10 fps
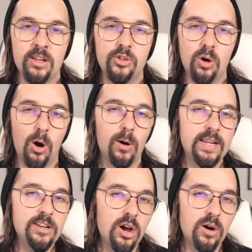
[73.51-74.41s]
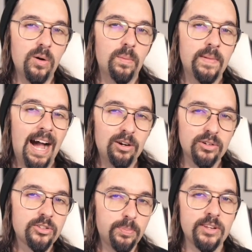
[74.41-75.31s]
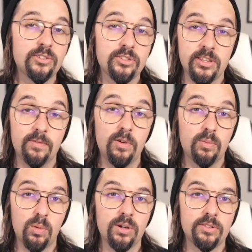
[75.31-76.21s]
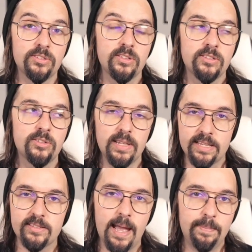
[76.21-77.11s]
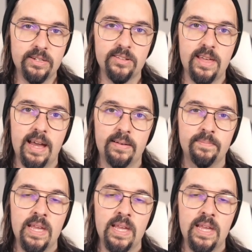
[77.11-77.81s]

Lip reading: You already know how to express yourself with words, so let's tap into that.